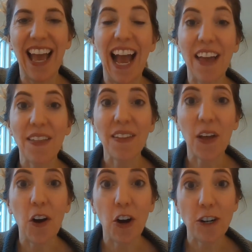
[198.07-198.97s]
I think
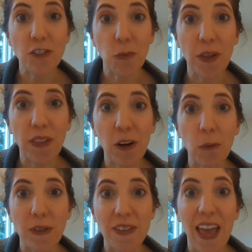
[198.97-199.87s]
the hardest one there
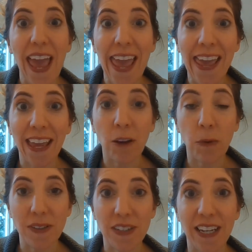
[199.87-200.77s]
was egg,
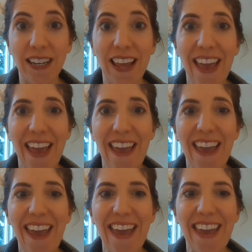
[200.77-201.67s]
wasn't it?
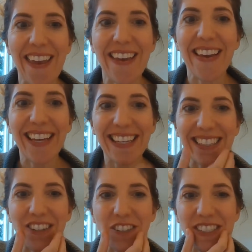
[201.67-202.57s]
Egg,
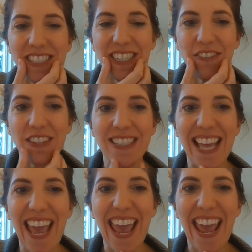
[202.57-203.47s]
notice the difference,
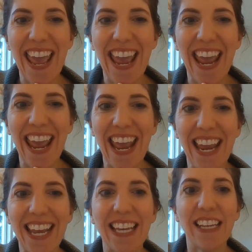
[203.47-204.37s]

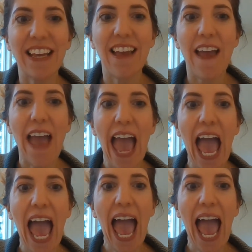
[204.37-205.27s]
egg,
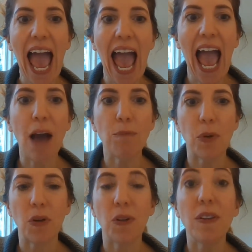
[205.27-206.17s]

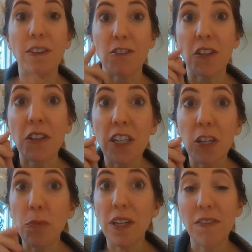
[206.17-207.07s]
apple. There's a
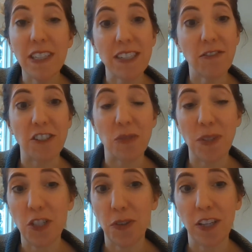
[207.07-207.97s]
little bit of a difference
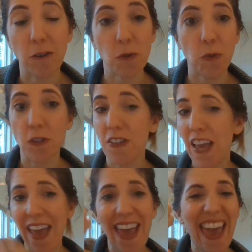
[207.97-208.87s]
between those words.
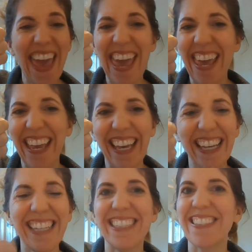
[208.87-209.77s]
Egg
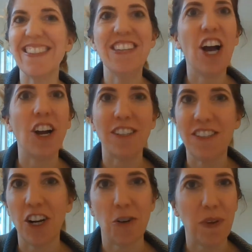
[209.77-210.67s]
does not
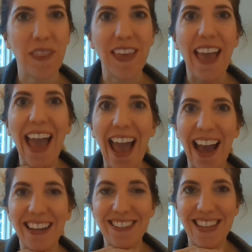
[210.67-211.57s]
start with the
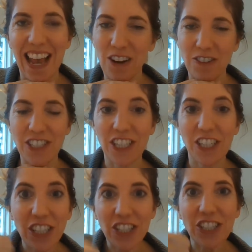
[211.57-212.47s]
ah sound.
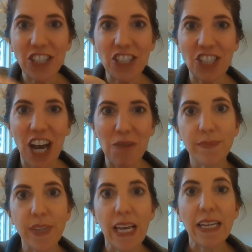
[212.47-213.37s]
Good job.
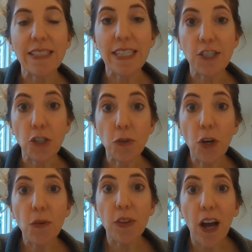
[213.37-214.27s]
Did you
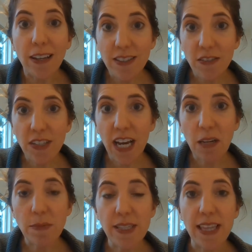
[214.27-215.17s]
know lots of
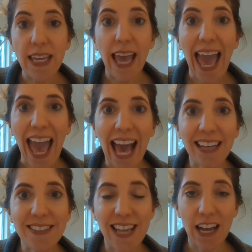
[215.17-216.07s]
times the
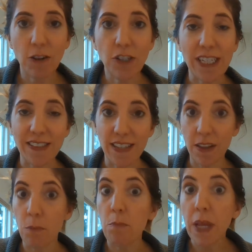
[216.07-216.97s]
ah sound is in
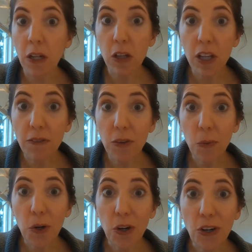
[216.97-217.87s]
the middle of the
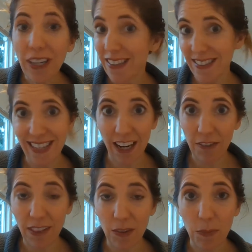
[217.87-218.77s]
word instead
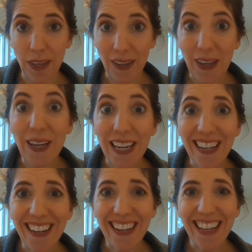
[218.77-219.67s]
of at the
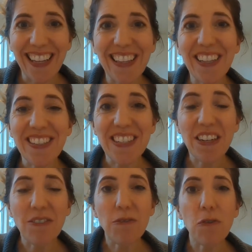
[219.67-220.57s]
beginning? Listen
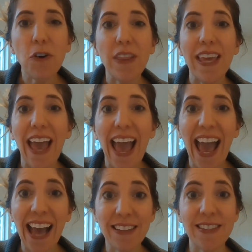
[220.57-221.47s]
for the
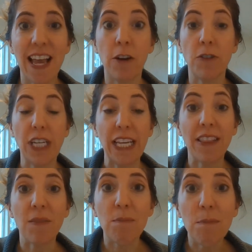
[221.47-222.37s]
ah sound in
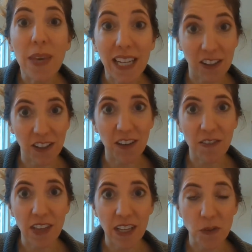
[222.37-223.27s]
the middle
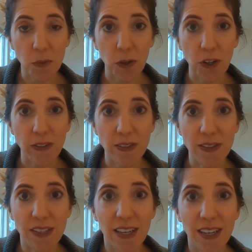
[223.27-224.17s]
of these words.